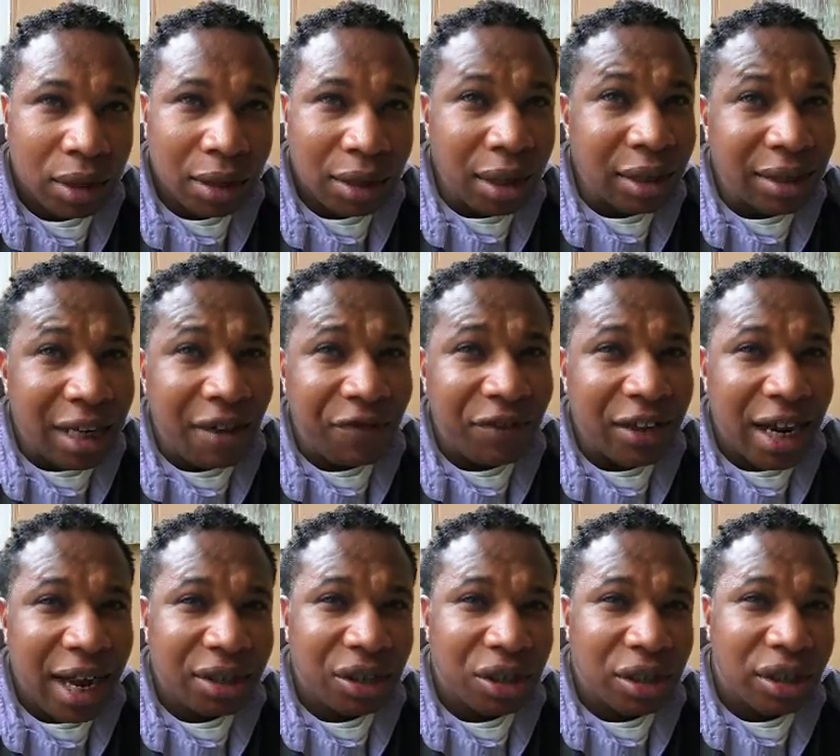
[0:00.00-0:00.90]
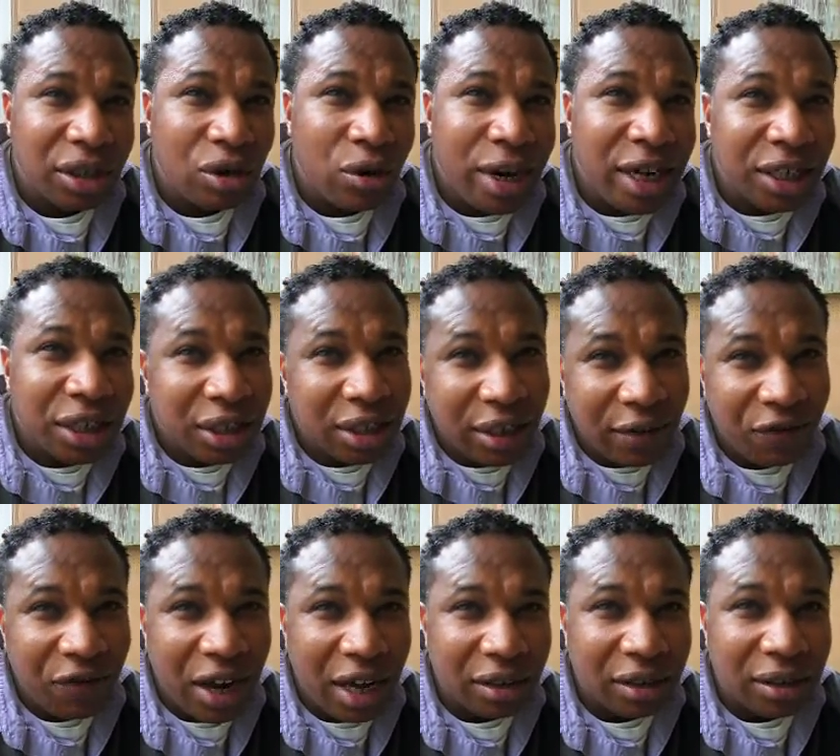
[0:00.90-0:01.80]
It definitely adds to the equation. They
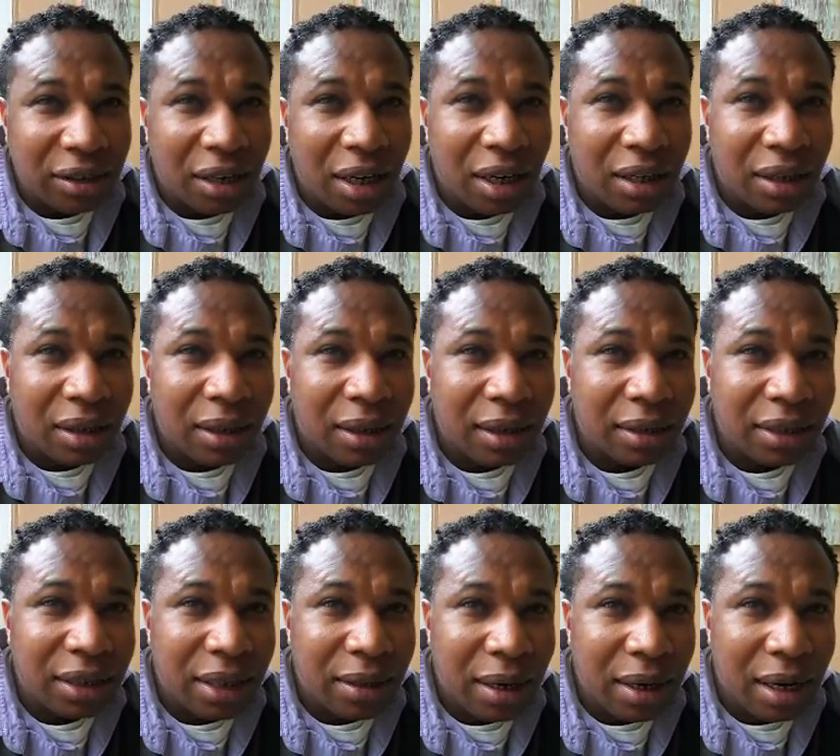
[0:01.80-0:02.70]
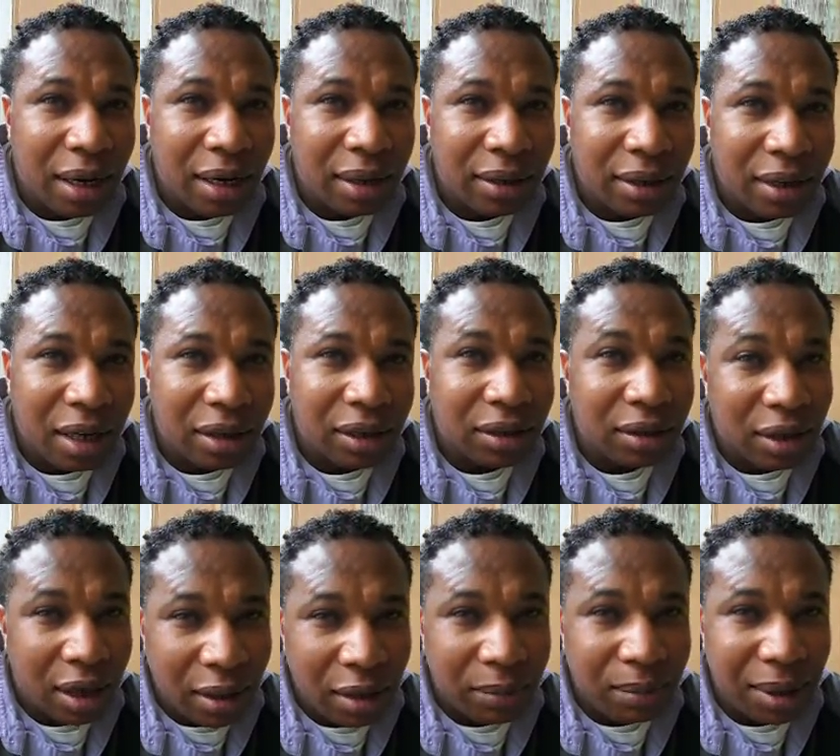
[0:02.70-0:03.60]
found a, a, a,
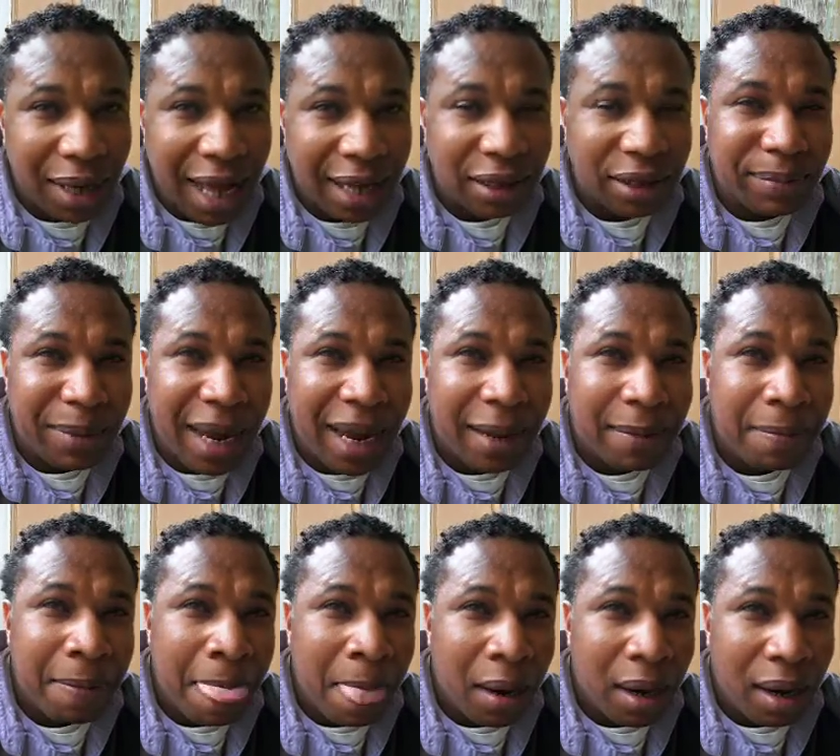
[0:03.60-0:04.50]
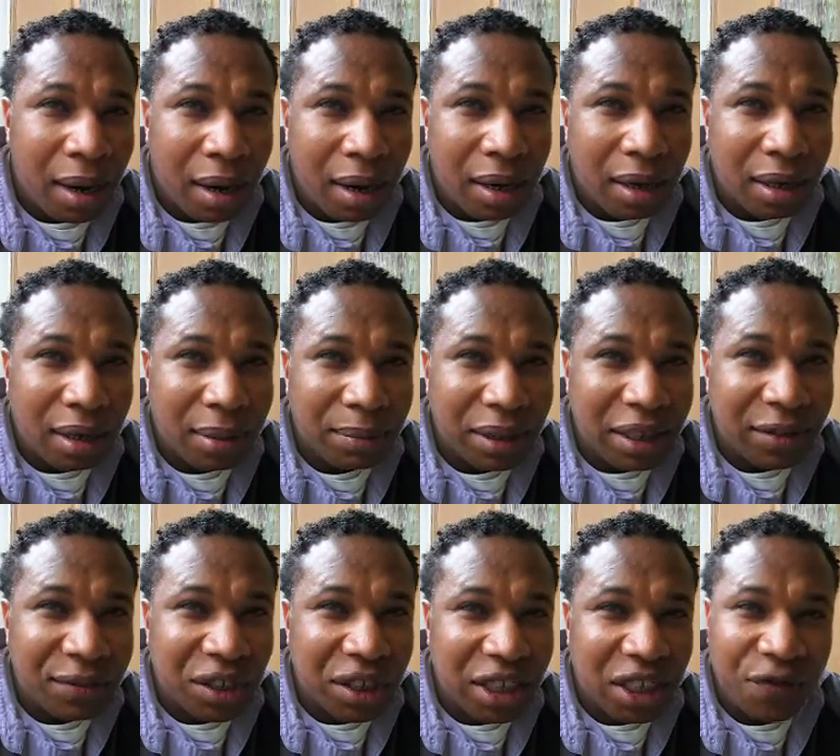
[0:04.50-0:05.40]
another uh, black man, uh, I
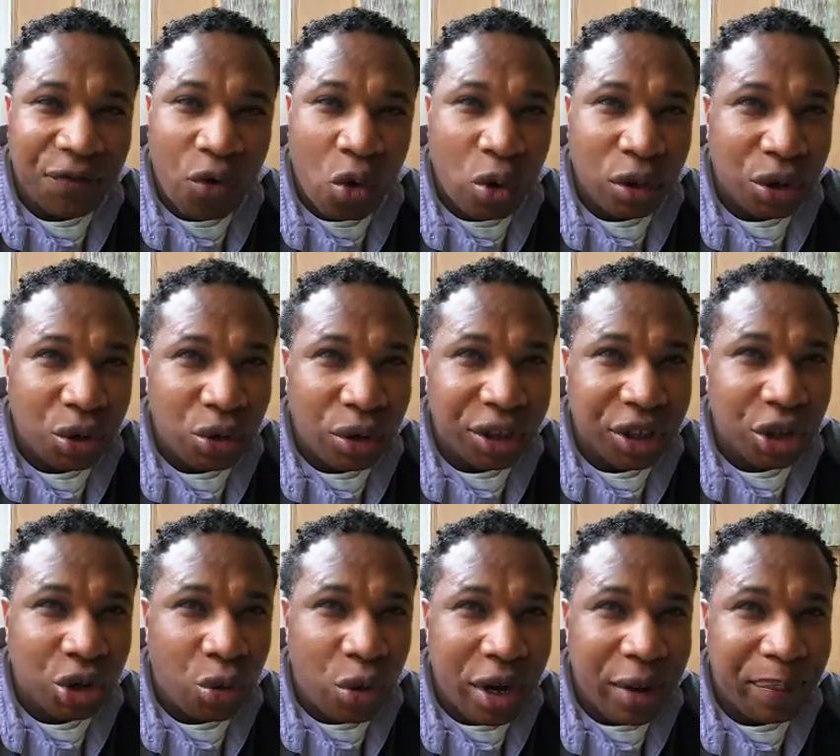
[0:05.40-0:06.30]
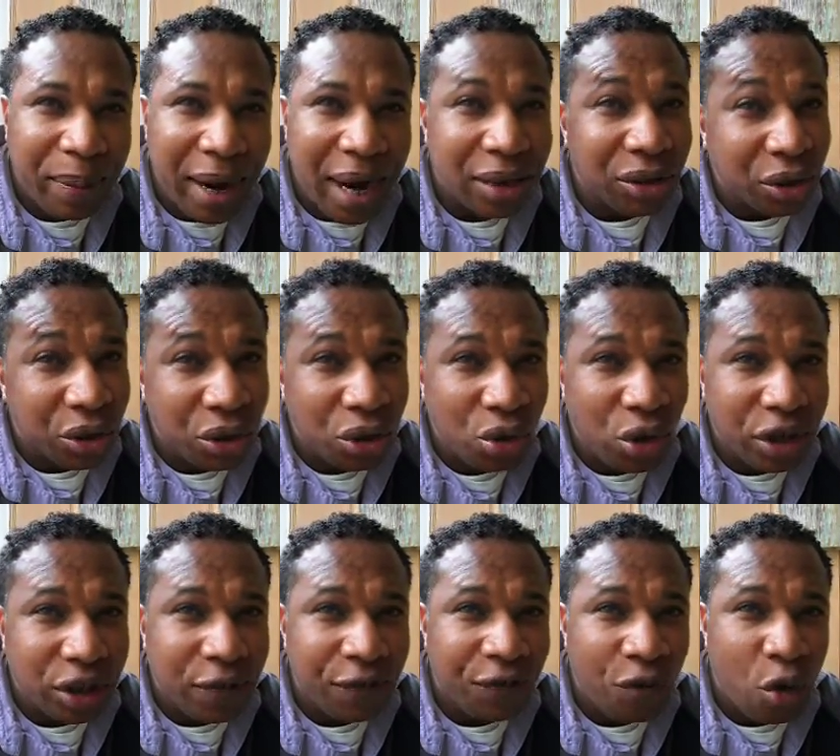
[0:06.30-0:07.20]
believe 6'4", 220 pounds or
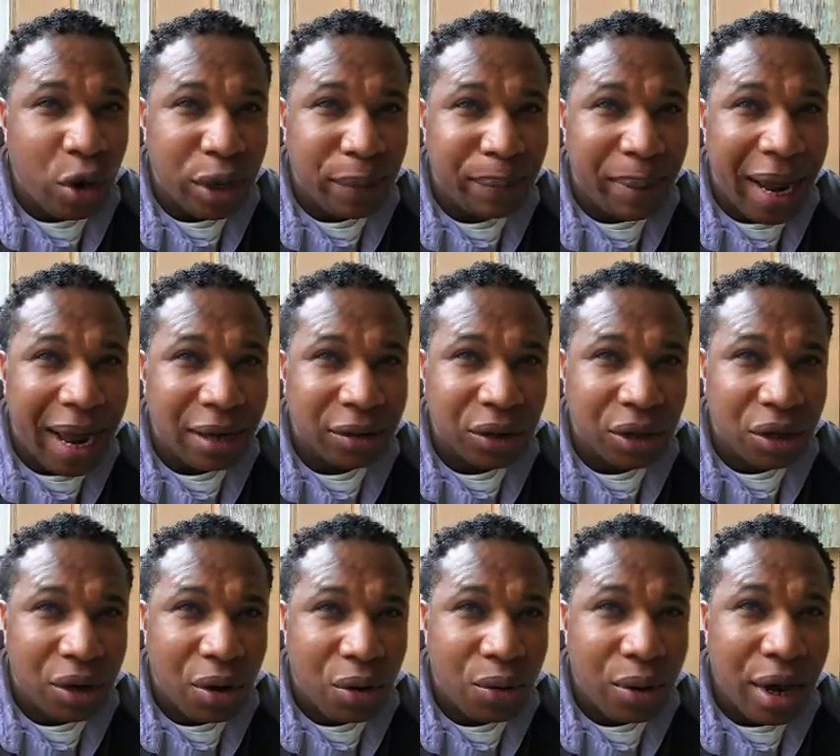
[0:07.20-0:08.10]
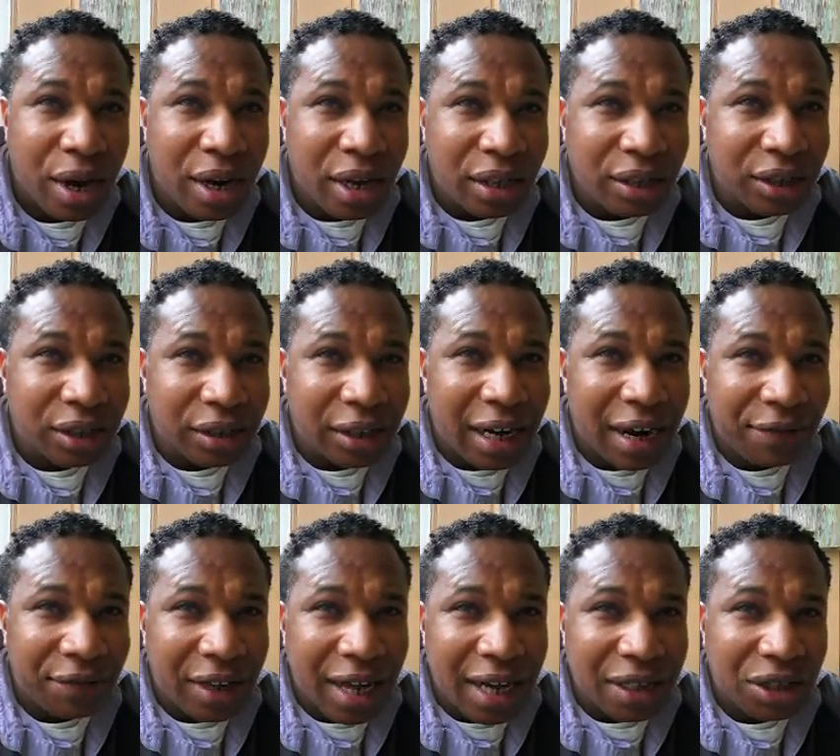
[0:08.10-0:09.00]
240 pounds. So, you know, you
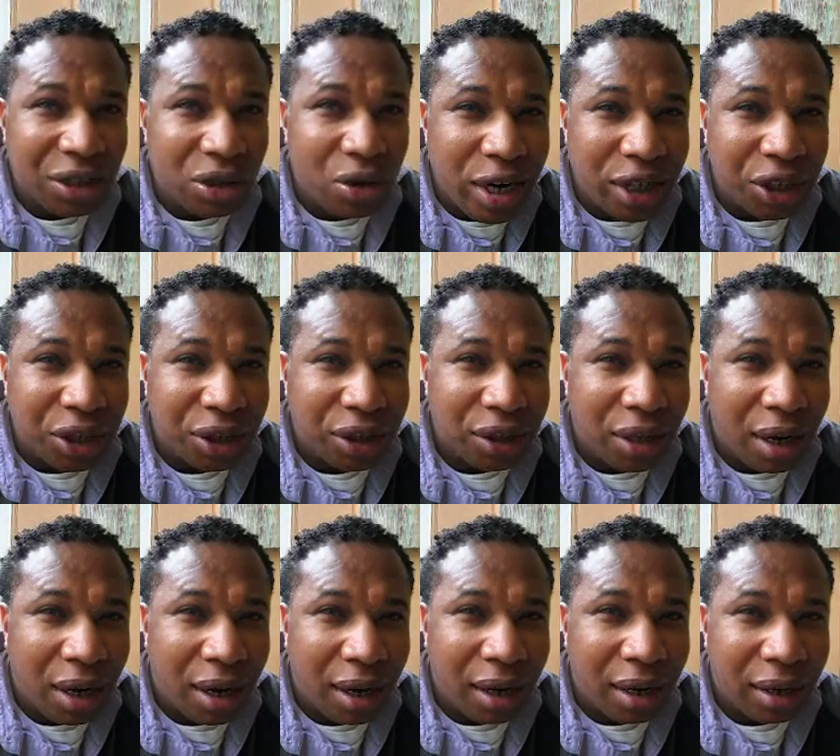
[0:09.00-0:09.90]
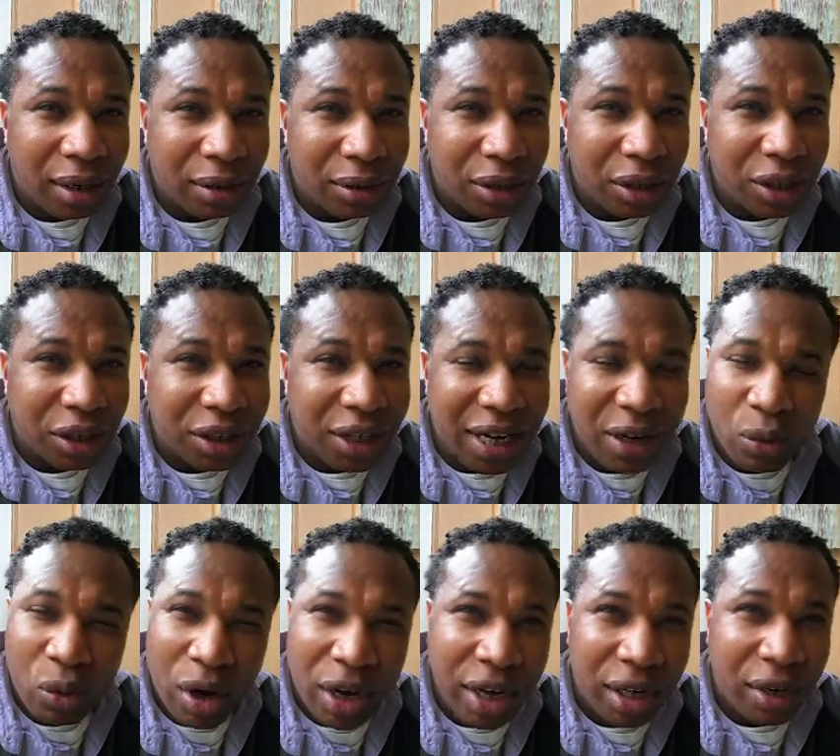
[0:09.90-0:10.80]
have to ask the question, uh, could it take
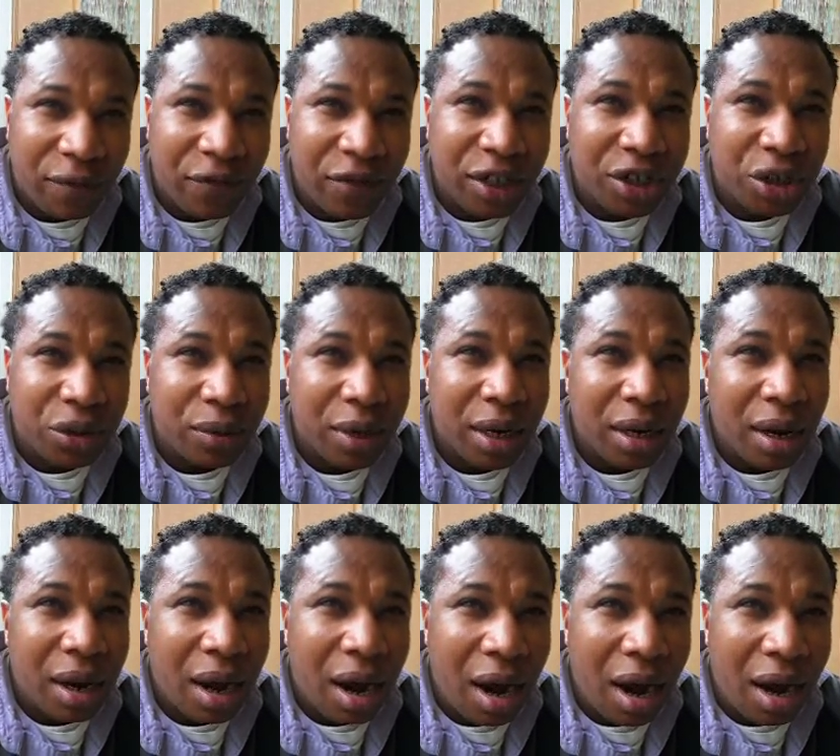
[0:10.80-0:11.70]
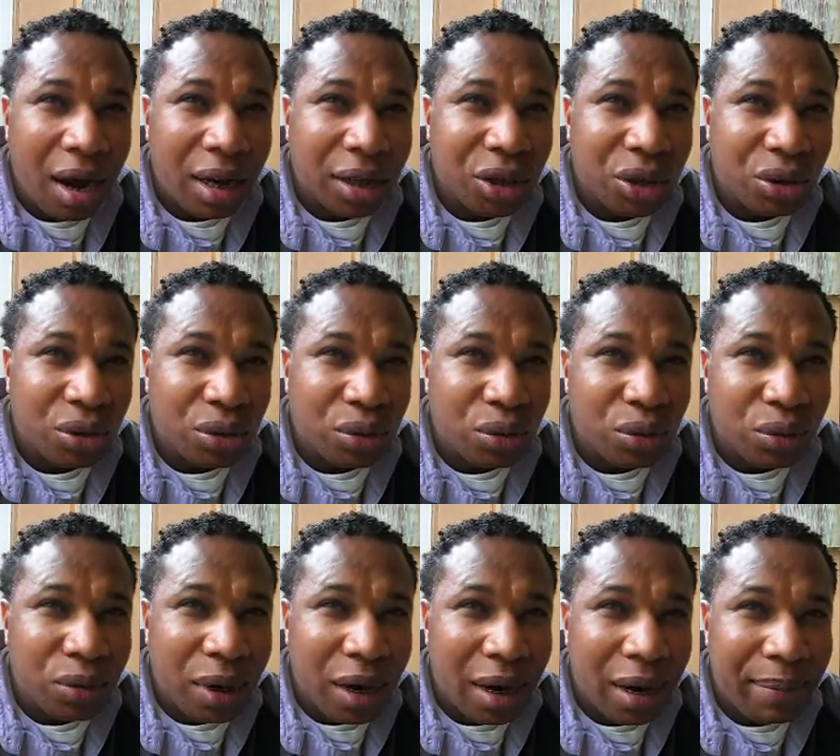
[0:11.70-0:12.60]
one individual uh, to
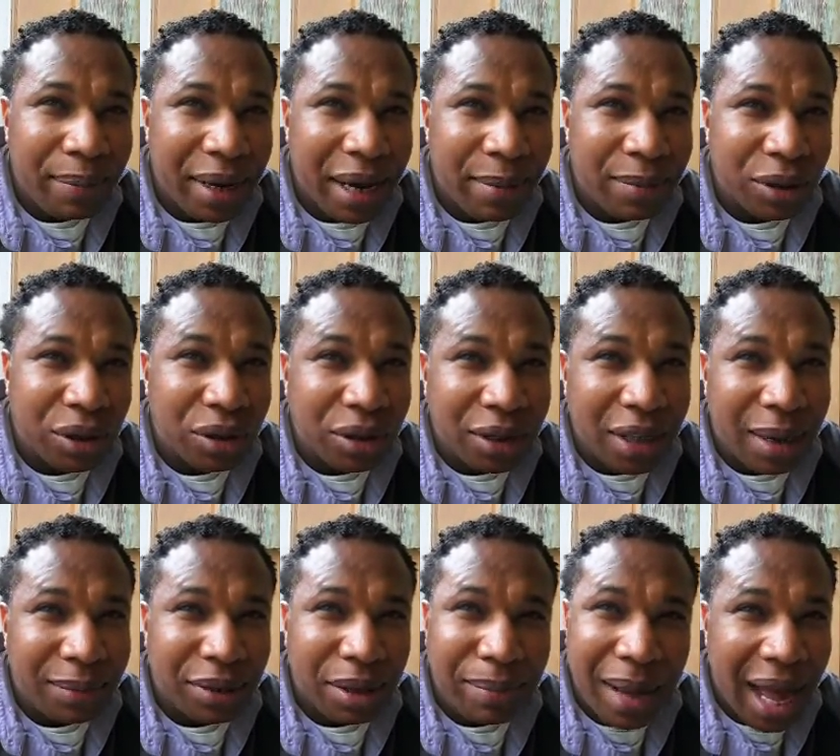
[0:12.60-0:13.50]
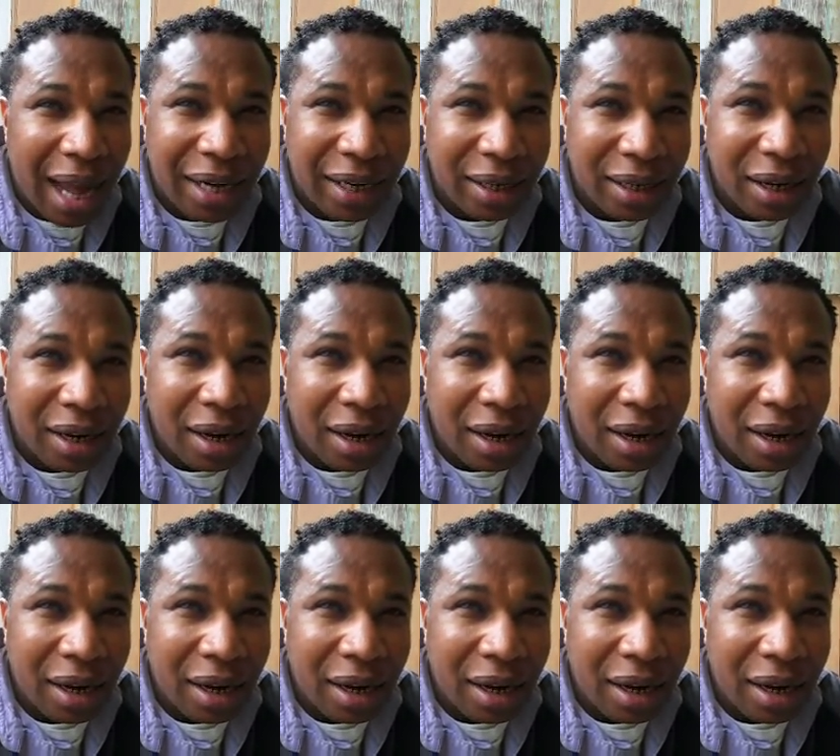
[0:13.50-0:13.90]
uh, be able to dump the body